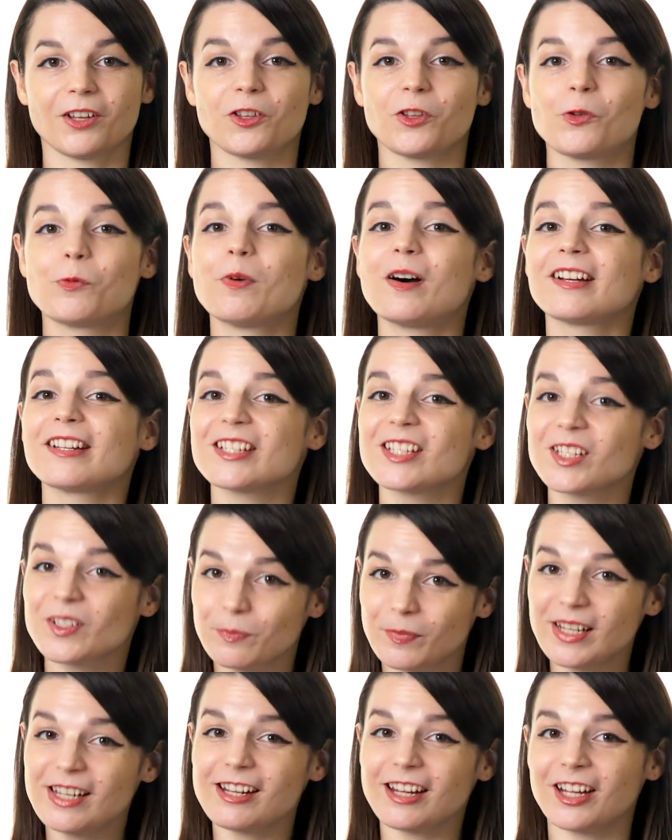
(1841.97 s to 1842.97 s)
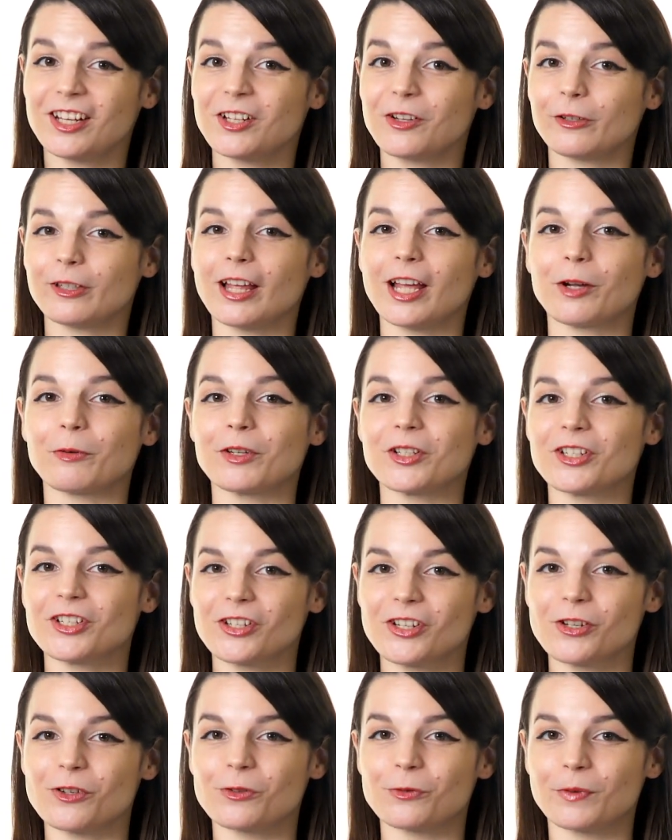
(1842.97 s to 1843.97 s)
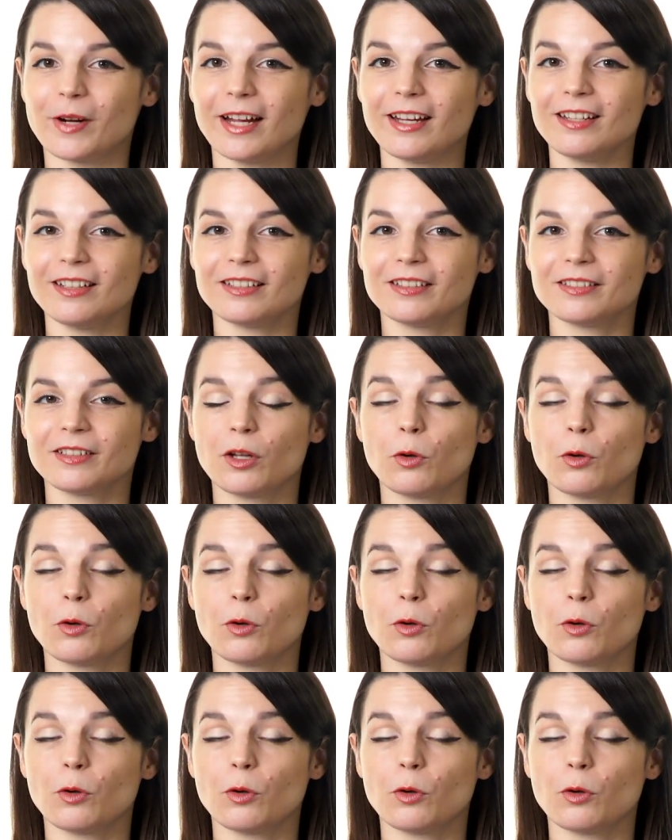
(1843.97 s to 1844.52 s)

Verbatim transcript: You want to speak a new language too, right?